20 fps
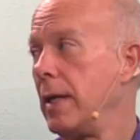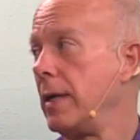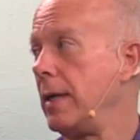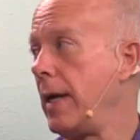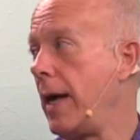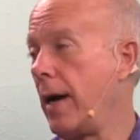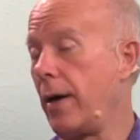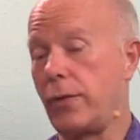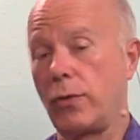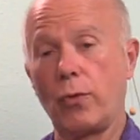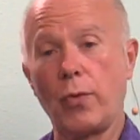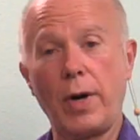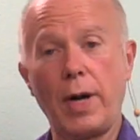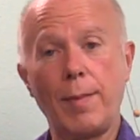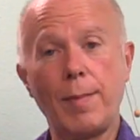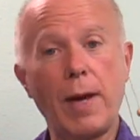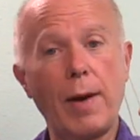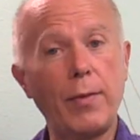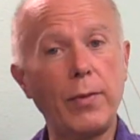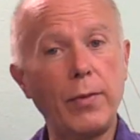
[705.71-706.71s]
Now, the
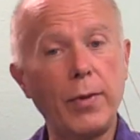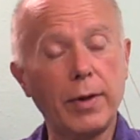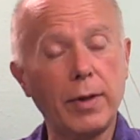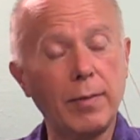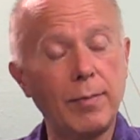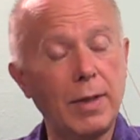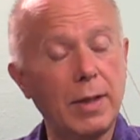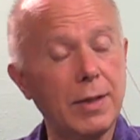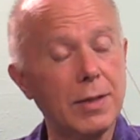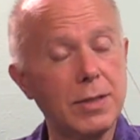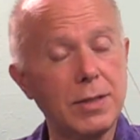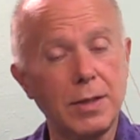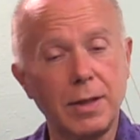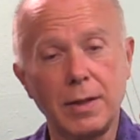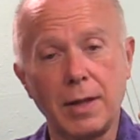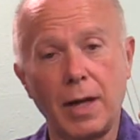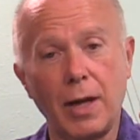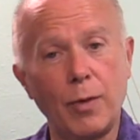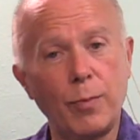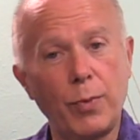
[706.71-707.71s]
RAM I would recommend is still
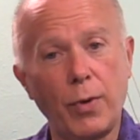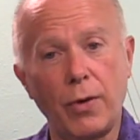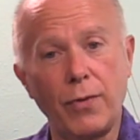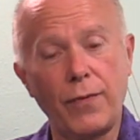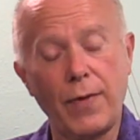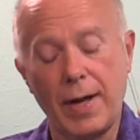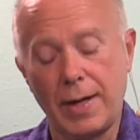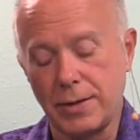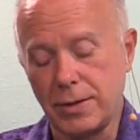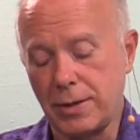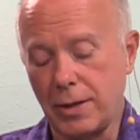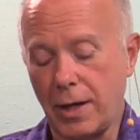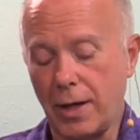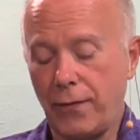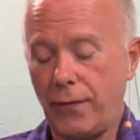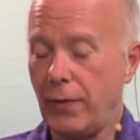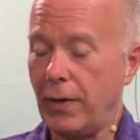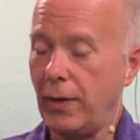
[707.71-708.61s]
the low-profile stuff.